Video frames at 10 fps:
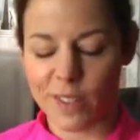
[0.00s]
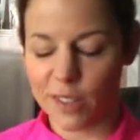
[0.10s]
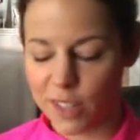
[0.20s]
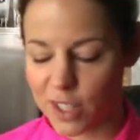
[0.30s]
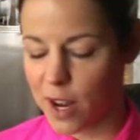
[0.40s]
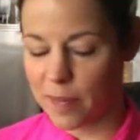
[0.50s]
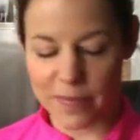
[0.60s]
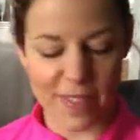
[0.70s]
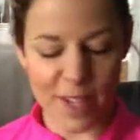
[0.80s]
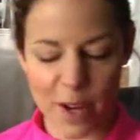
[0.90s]
Good job.
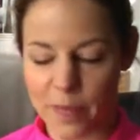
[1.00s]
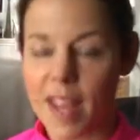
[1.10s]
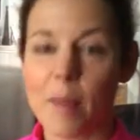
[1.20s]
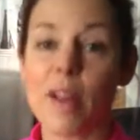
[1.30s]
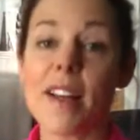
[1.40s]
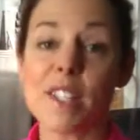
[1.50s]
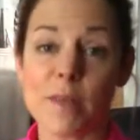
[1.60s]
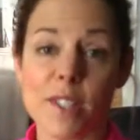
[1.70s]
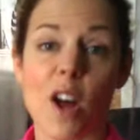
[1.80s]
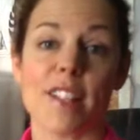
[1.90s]
So plus the
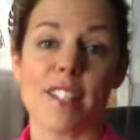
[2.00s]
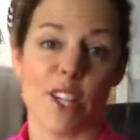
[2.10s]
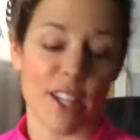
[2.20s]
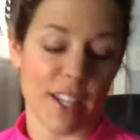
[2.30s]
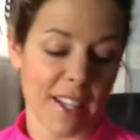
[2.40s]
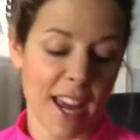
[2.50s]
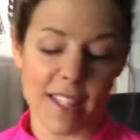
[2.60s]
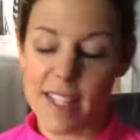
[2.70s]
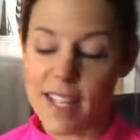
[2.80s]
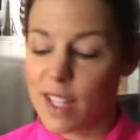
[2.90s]
results that you're going to
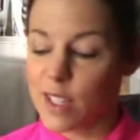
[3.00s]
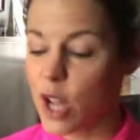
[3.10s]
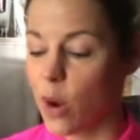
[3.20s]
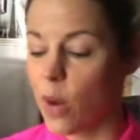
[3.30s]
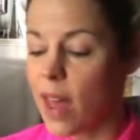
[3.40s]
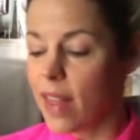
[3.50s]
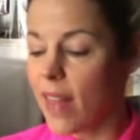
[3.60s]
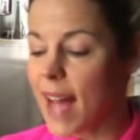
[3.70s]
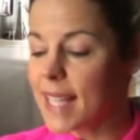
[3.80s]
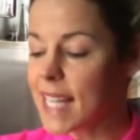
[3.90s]
get. So the
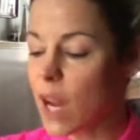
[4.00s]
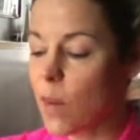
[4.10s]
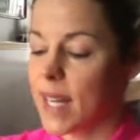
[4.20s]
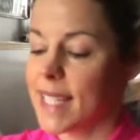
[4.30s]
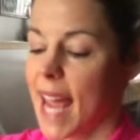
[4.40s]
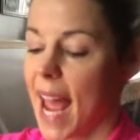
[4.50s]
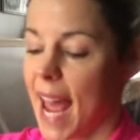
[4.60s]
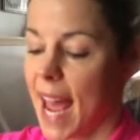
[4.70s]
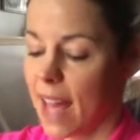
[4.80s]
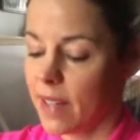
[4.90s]
last thing I wanted to
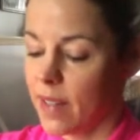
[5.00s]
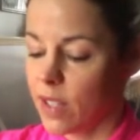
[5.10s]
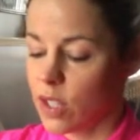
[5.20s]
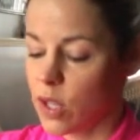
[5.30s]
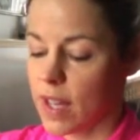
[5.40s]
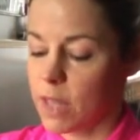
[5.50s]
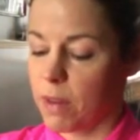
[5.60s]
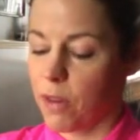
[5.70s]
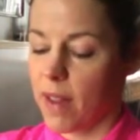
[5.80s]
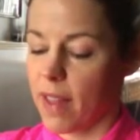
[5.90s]
add to this
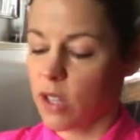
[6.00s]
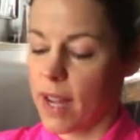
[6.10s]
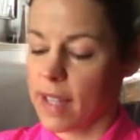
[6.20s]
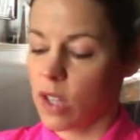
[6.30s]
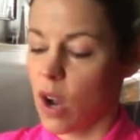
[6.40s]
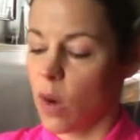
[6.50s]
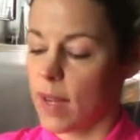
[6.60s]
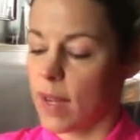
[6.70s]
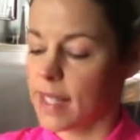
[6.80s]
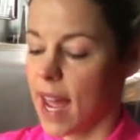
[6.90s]
before I let you guys go
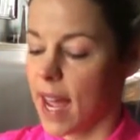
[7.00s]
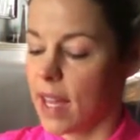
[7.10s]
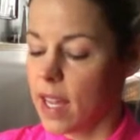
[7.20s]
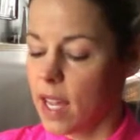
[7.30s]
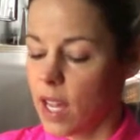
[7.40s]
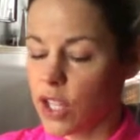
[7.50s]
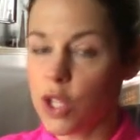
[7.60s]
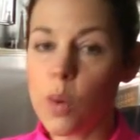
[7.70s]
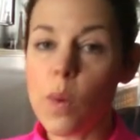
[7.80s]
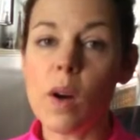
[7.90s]
is that
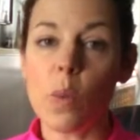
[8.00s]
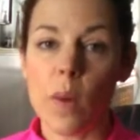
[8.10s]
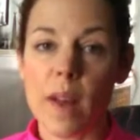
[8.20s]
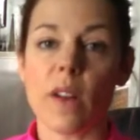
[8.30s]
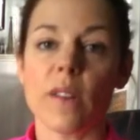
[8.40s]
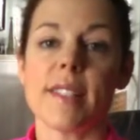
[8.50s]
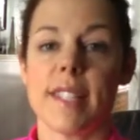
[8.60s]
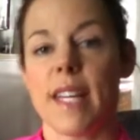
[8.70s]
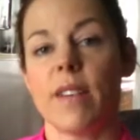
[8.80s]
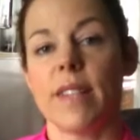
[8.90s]
you will
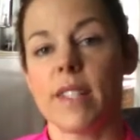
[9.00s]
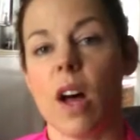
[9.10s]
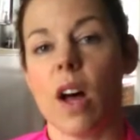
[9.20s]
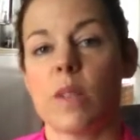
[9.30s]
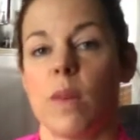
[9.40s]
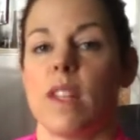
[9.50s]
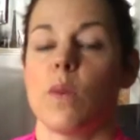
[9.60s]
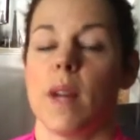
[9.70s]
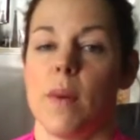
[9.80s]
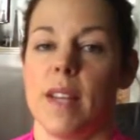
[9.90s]
see results with the
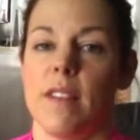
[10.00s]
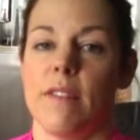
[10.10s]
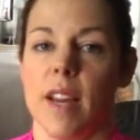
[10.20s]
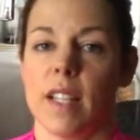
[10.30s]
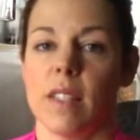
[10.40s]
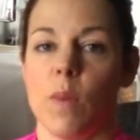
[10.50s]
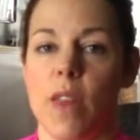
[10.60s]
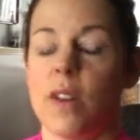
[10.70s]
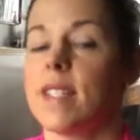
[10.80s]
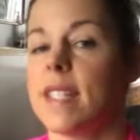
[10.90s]
21-day fix,
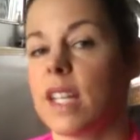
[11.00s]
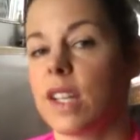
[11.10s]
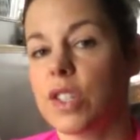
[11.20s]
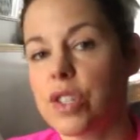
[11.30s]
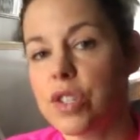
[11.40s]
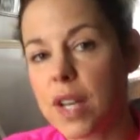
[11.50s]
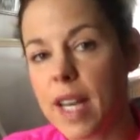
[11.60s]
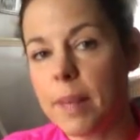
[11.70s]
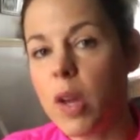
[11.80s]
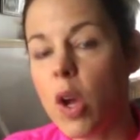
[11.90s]
whether it's the
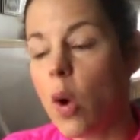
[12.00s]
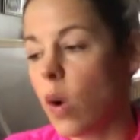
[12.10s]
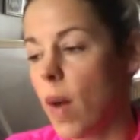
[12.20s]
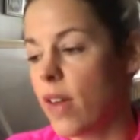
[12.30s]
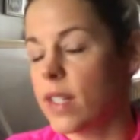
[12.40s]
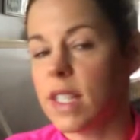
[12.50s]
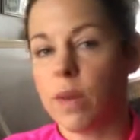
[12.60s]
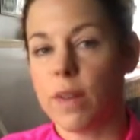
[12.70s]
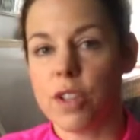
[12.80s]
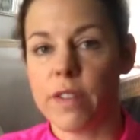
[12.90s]
extreme or whether it's the
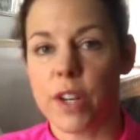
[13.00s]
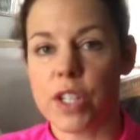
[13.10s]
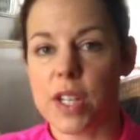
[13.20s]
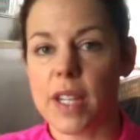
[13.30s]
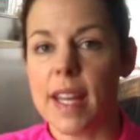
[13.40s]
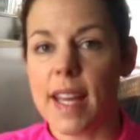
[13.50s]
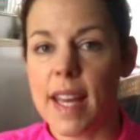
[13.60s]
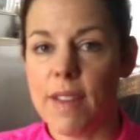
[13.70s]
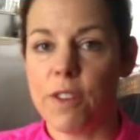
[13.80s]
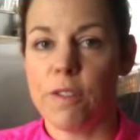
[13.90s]
original version,
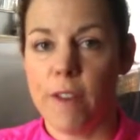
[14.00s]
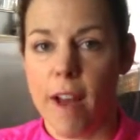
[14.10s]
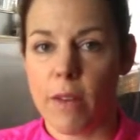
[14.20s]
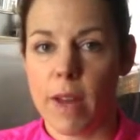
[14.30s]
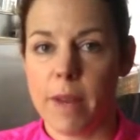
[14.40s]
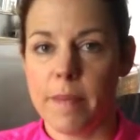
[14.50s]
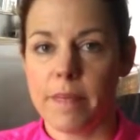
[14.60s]
if you follow it.